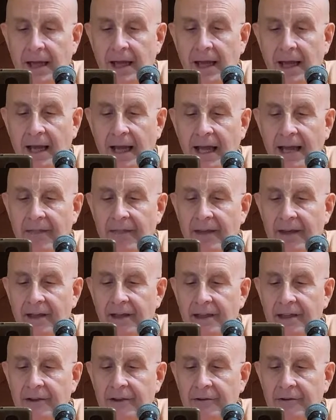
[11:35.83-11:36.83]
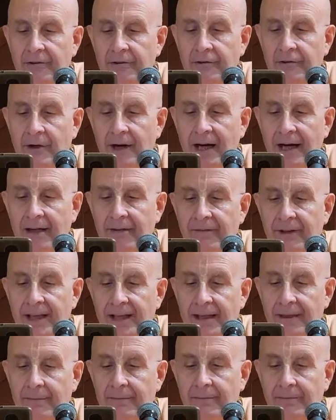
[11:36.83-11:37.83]
and that he could drive
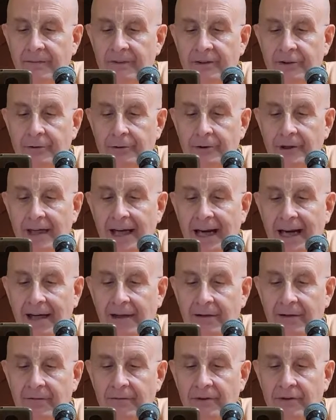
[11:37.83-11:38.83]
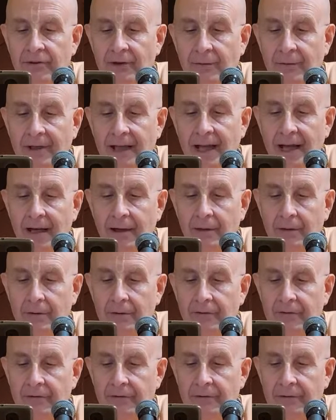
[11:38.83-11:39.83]
him, Vidura, out of his own
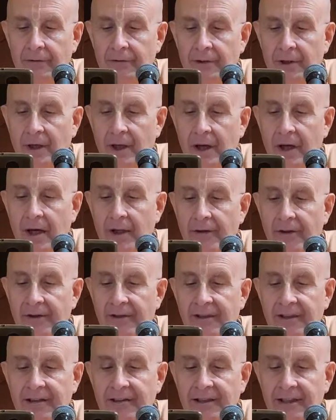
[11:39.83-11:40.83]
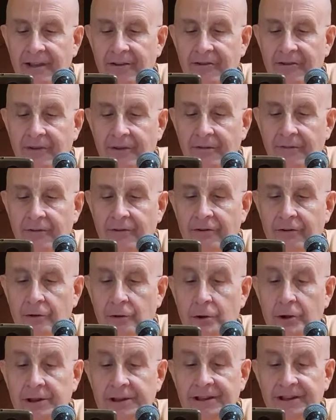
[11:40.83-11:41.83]
house on the dictation of his
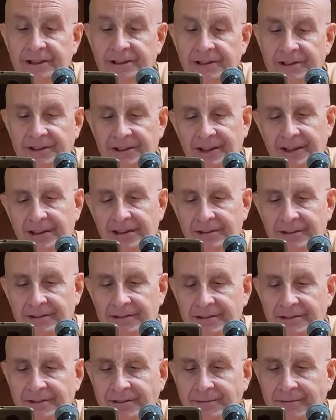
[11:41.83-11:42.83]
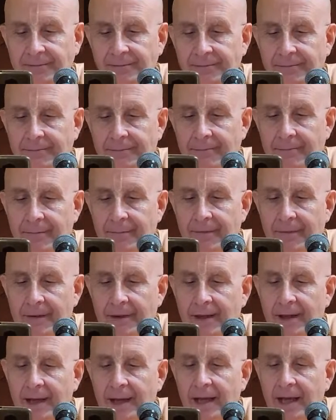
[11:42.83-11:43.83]
crooked sons.
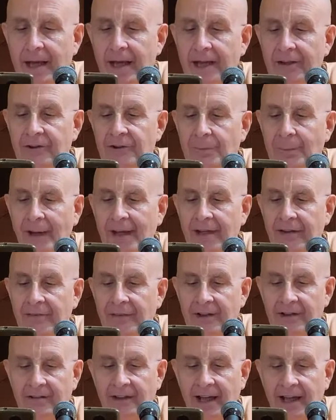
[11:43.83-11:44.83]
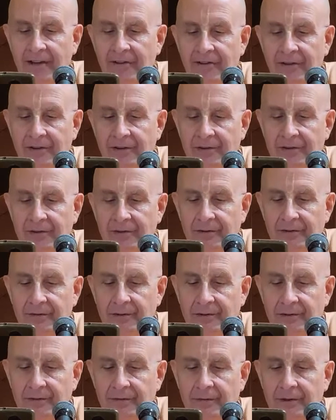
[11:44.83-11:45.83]
In spite of these actions,
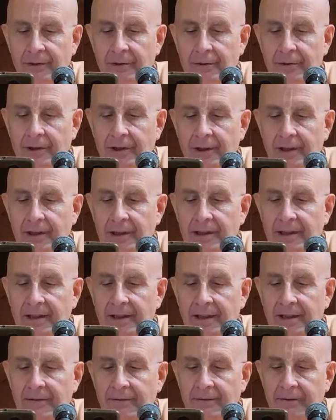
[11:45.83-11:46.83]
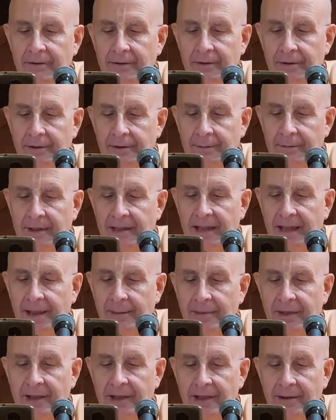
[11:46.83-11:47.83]
Vidura never became
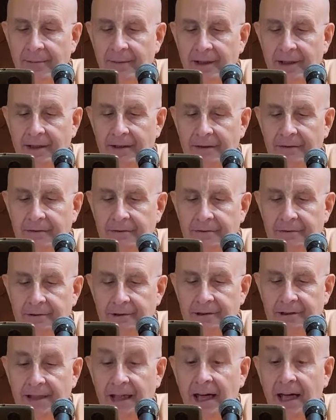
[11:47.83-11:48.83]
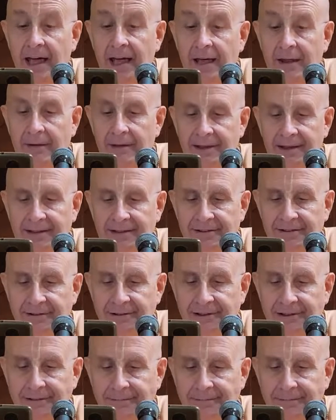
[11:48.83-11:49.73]
an enemy of Dhritarashtra,